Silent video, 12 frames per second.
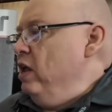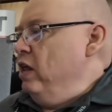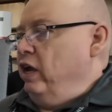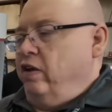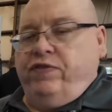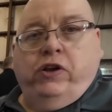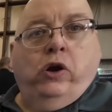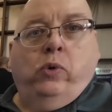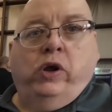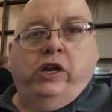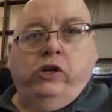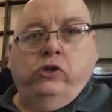Like if you don't
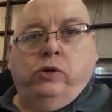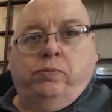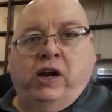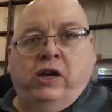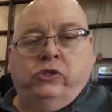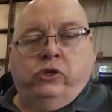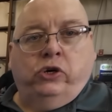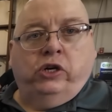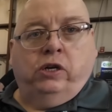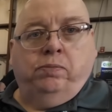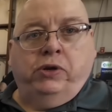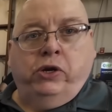want to use a browser or a
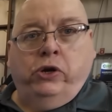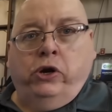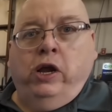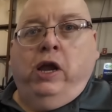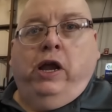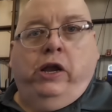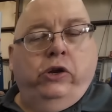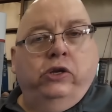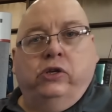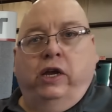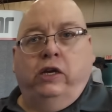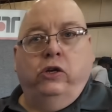computer, and you
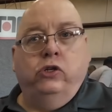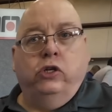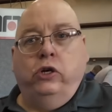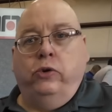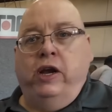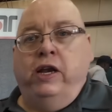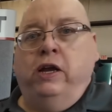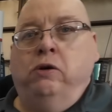just like using your radio,